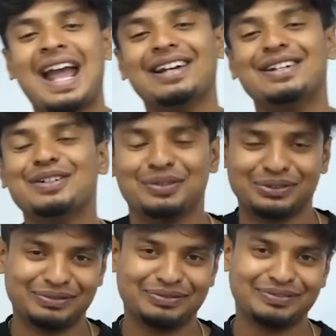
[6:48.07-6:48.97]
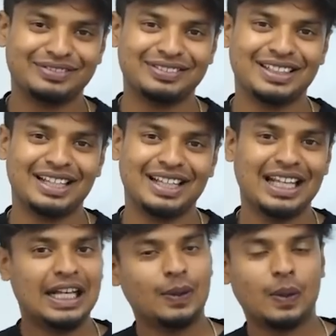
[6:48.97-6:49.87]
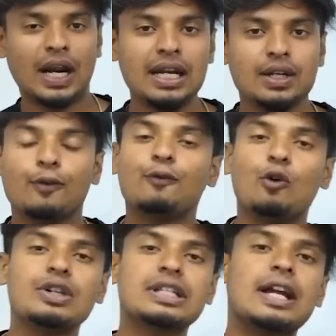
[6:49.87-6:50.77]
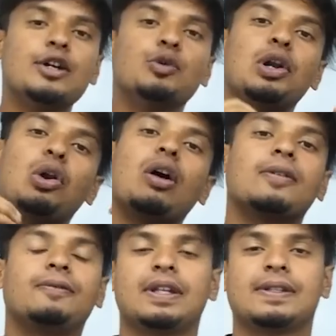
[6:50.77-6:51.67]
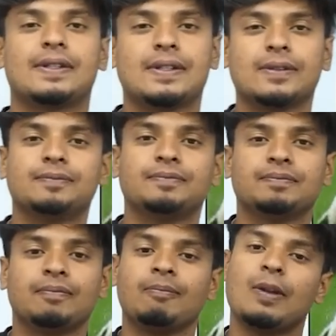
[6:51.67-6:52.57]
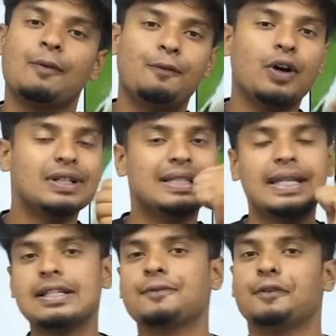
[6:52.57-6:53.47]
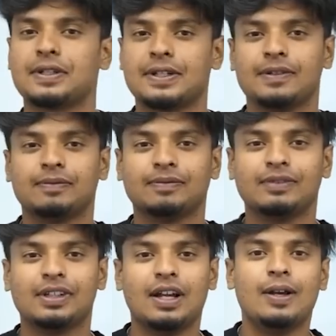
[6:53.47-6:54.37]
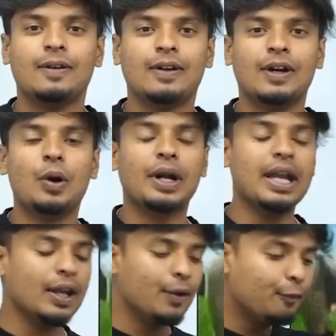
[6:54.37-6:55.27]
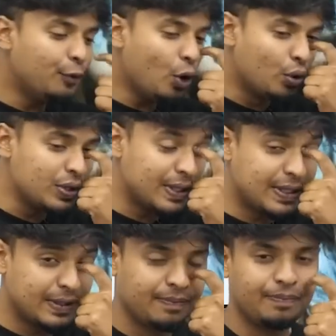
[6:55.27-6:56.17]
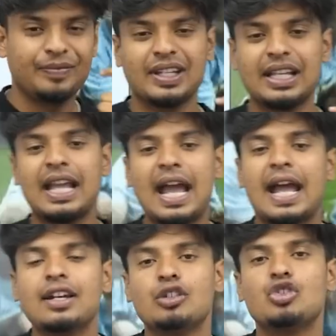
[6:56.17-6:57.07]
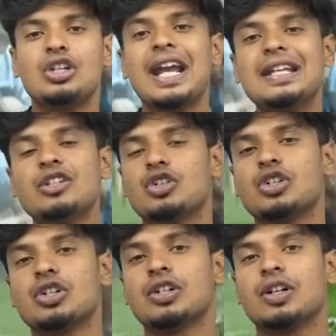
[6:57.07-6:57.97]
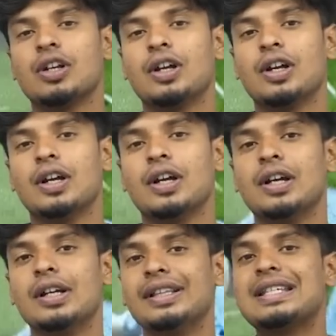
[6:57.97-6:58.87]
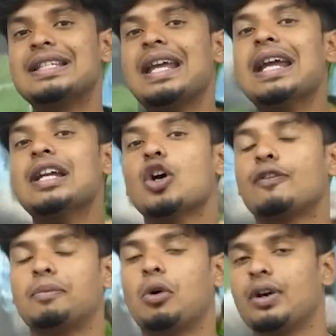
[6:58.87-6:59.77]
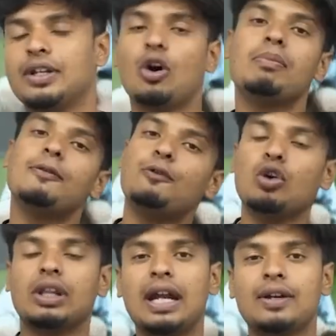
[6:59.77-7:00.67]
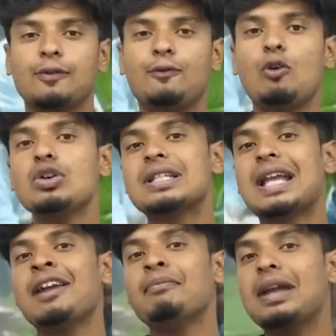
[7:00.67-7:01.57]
can do. Right. Force can do a lot of things. First things first. Okay. Force can change the state of a body or before that force can